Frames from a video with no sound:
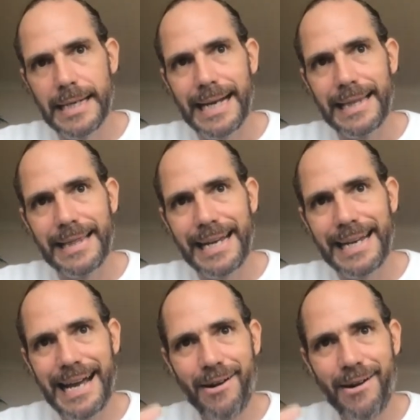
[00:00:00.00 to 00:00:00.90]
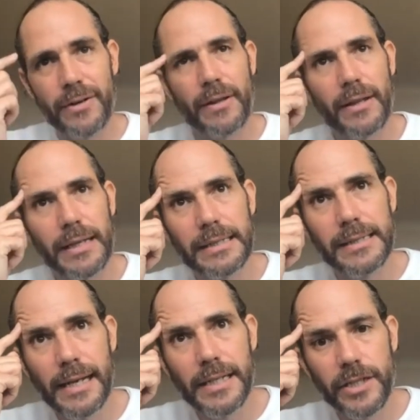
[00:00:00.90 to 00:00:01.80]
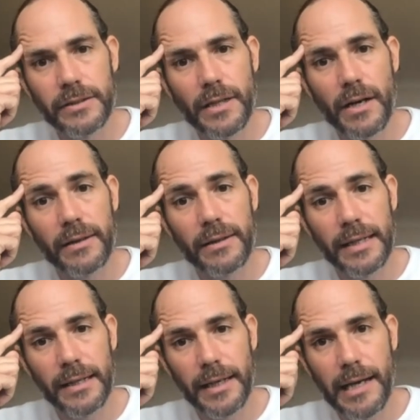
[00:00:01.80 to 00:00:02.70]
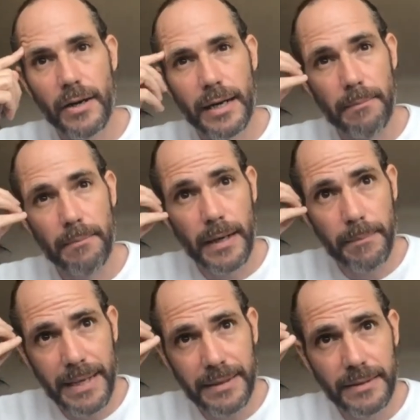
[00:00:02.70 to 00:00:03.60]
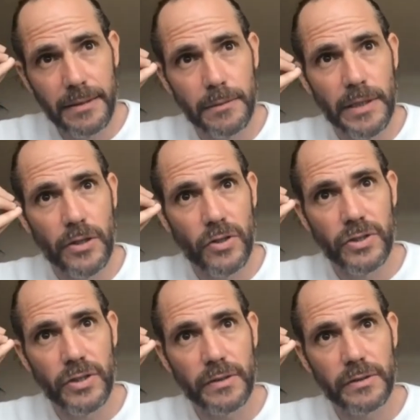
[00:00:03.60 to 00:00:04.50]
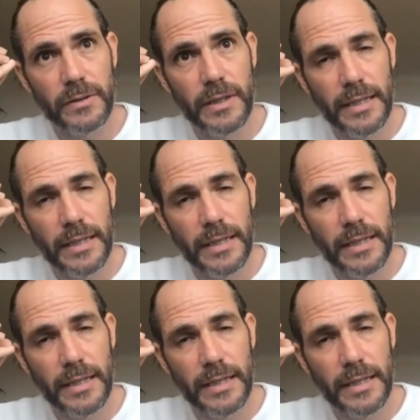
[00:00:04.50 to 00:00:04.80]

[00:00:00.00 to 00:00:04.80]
and that our intelligence, our thinking, our capacity to be conscious